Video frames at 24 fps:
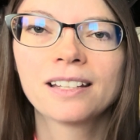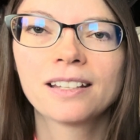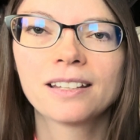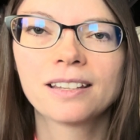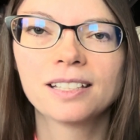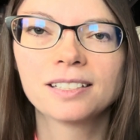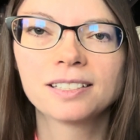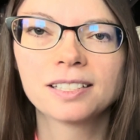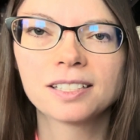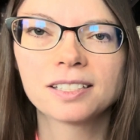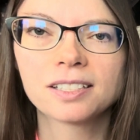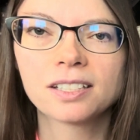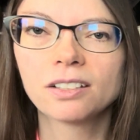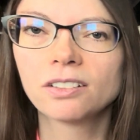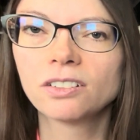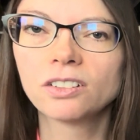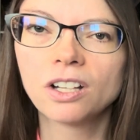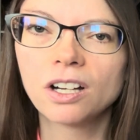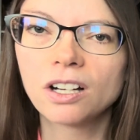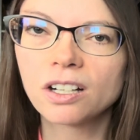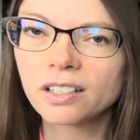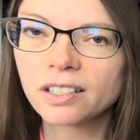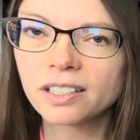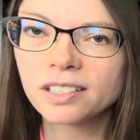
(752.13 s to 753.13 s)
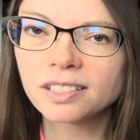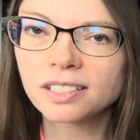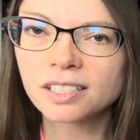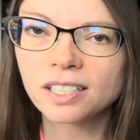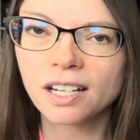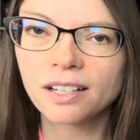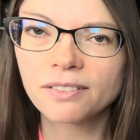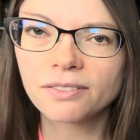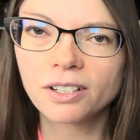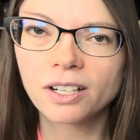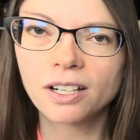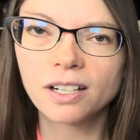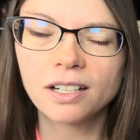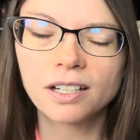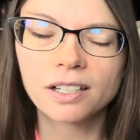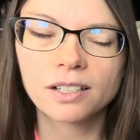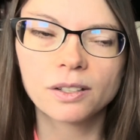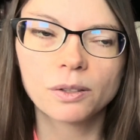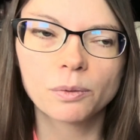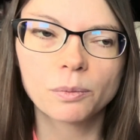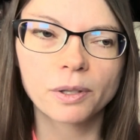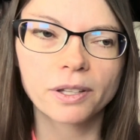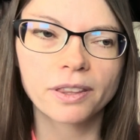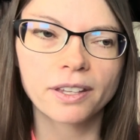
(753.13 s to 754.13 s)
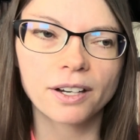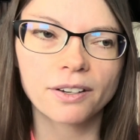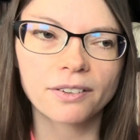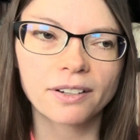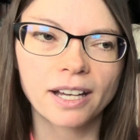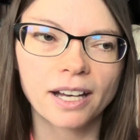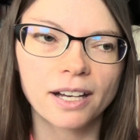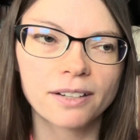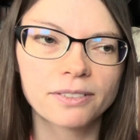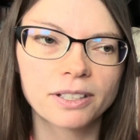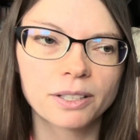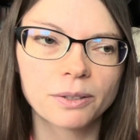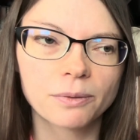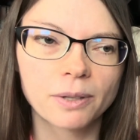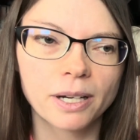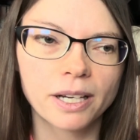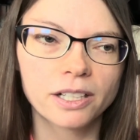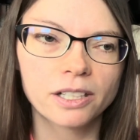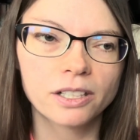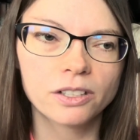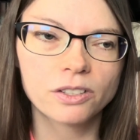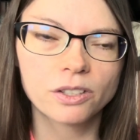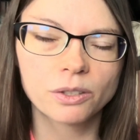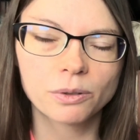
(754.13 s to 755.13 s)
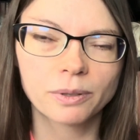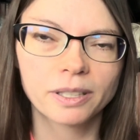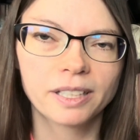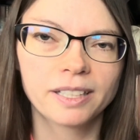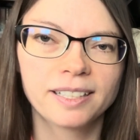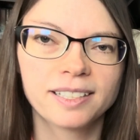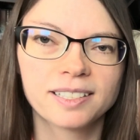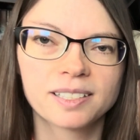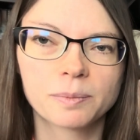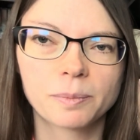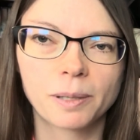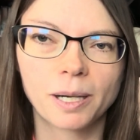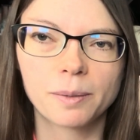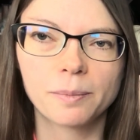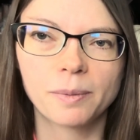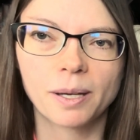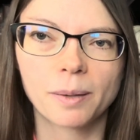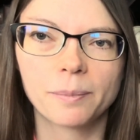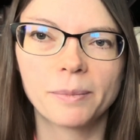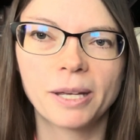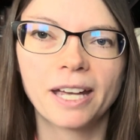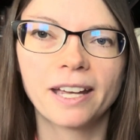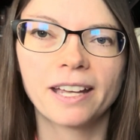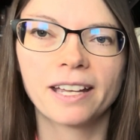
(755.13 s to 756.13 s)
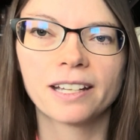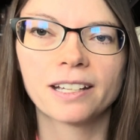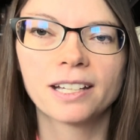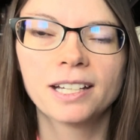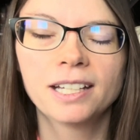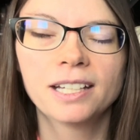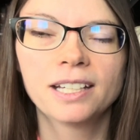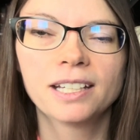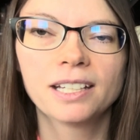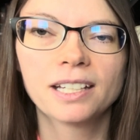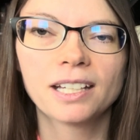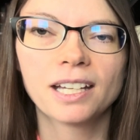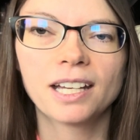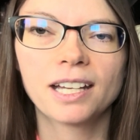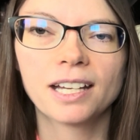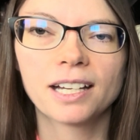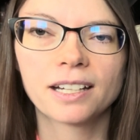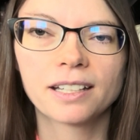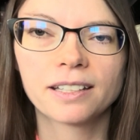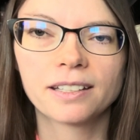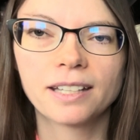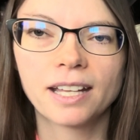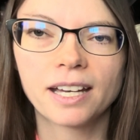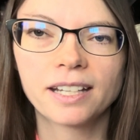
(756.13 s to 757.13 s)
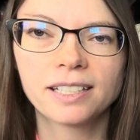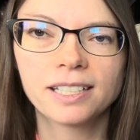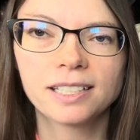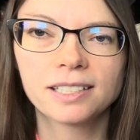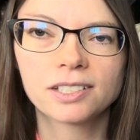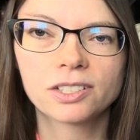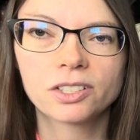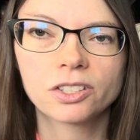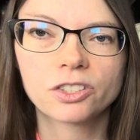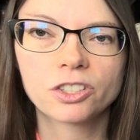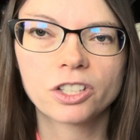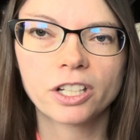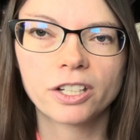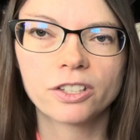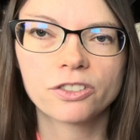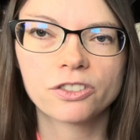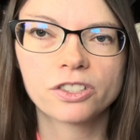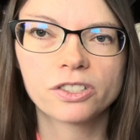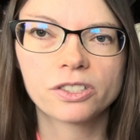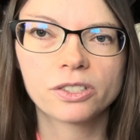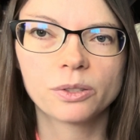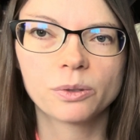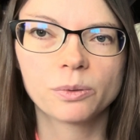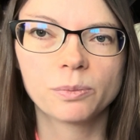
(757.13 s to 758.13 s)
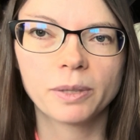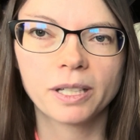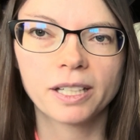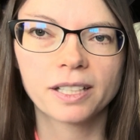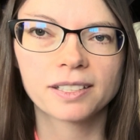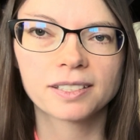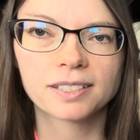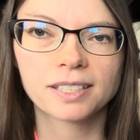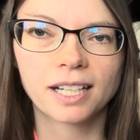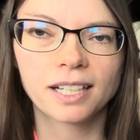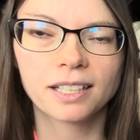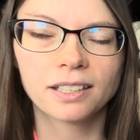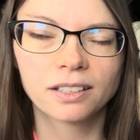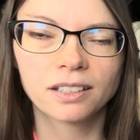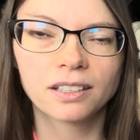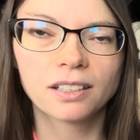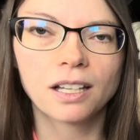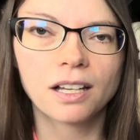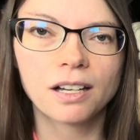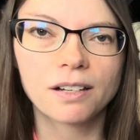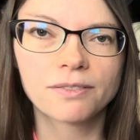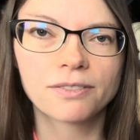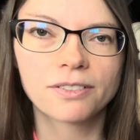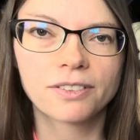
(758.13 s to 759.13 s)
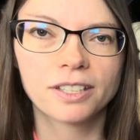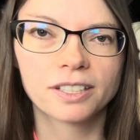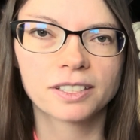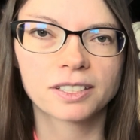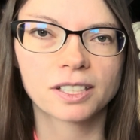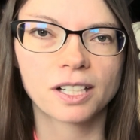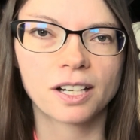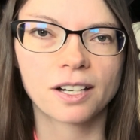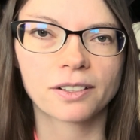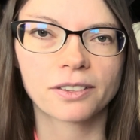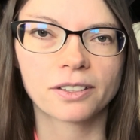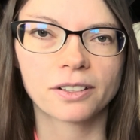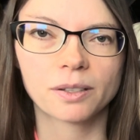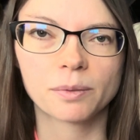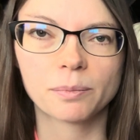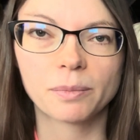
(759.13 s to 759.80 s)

This is the longest I've gone without having read a new release by Mamet, and that needs to change soon because I love this author.